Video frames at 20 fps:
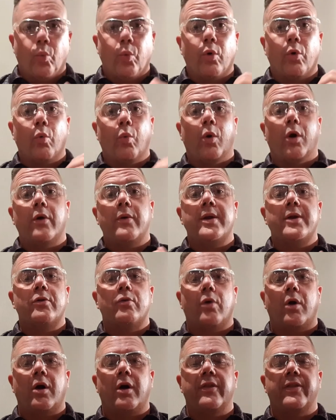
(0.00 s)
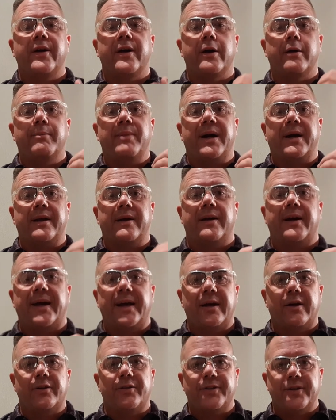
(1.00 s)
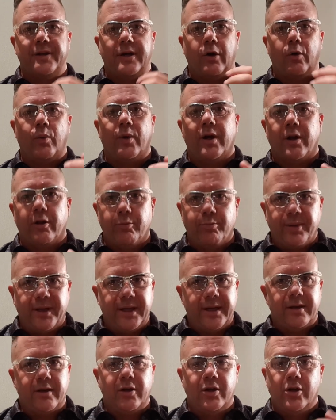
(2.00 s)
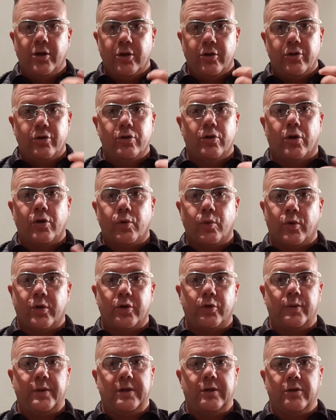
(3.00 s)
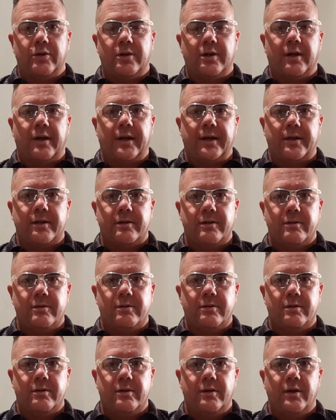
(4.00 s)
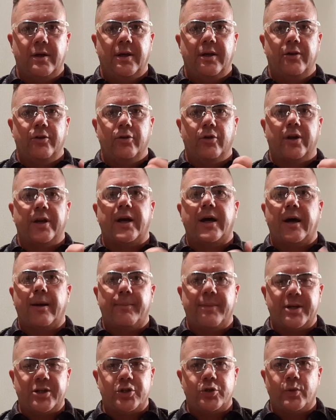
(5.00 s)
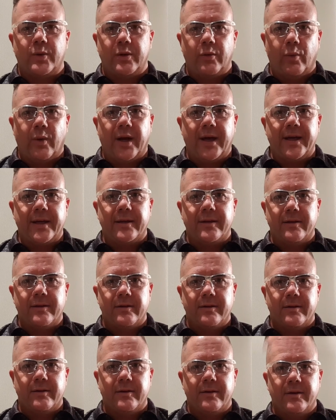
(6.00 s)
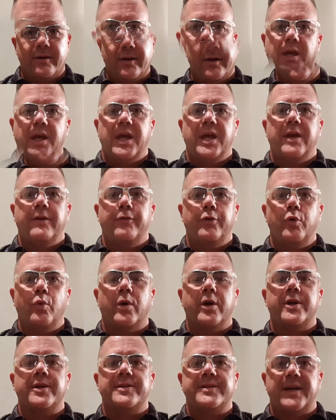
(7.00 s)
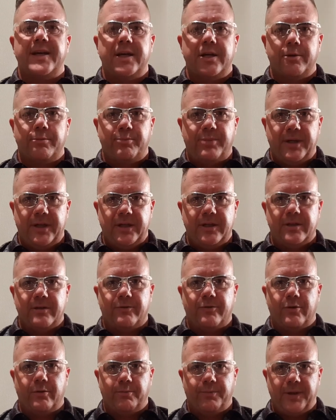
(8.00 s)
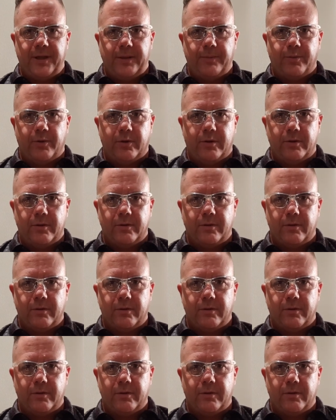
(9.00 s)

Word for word: We'll worry rather about our health and our well-being, not what we look like, not how much we weigh. If you want to take opinion from people,